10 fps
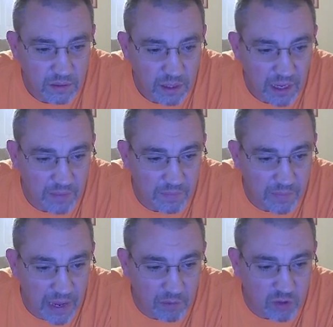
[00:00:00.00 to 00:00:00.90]
I'm
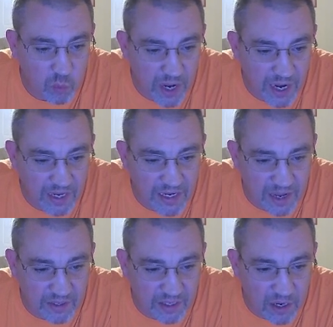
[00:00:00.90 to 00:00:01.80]
I was way
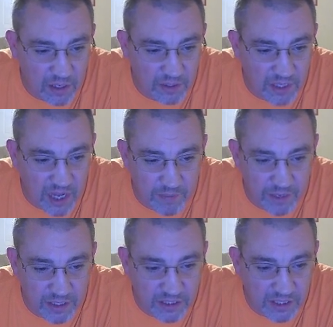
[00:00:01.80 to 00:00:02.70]
down in under
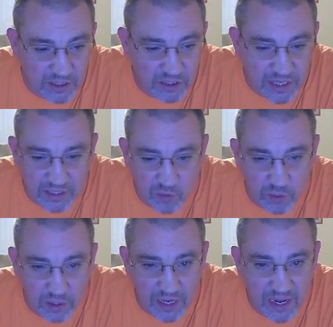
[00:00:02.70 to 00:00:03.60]
comments, and it just got to
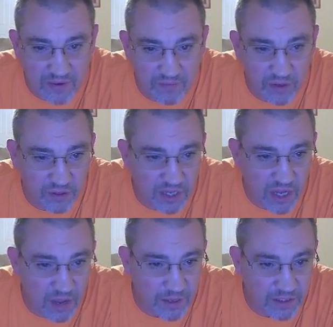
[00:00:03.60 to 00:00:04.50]
where like every other
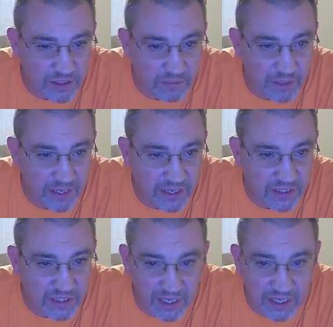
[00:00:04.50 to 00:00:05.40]
comment somebody had
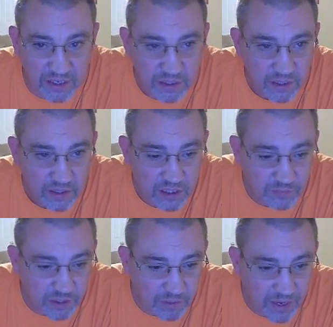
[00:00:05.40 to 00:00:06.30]
seen
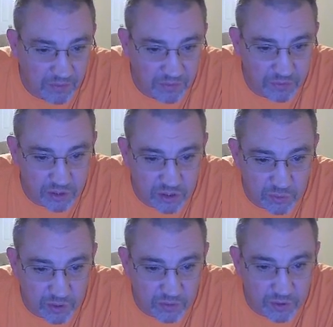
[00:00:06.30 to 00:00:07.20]
something about this
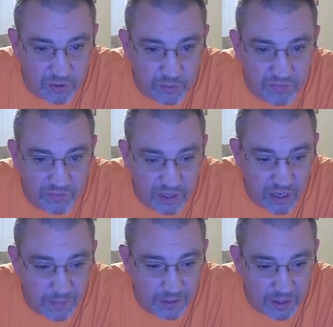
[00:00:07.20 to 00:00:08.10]
333
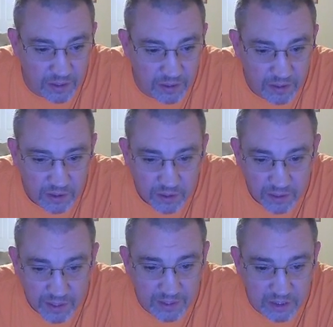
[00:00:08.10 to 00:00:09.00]
phenomenon,
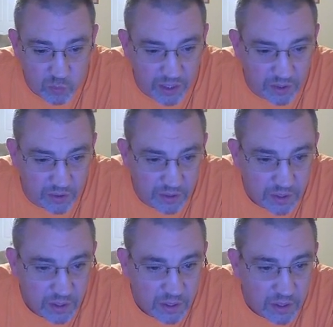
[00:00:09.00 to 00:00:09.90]
and it's weird.
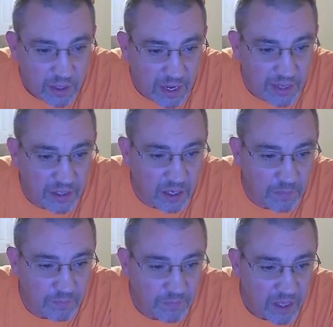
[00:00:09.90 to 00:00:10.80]
And um,